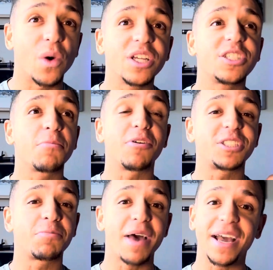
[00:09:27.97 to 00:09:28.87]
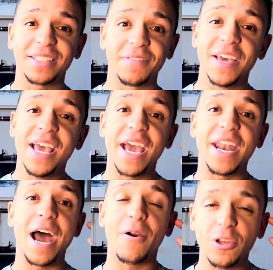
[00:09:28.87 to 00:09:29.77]
What is the perspective, and
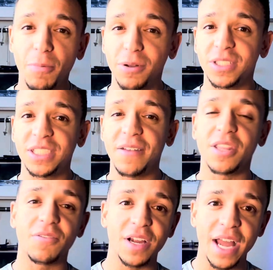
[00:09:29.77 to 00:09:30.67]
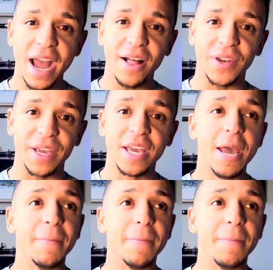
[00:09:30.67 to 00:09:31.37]
how are you perceiving the reality?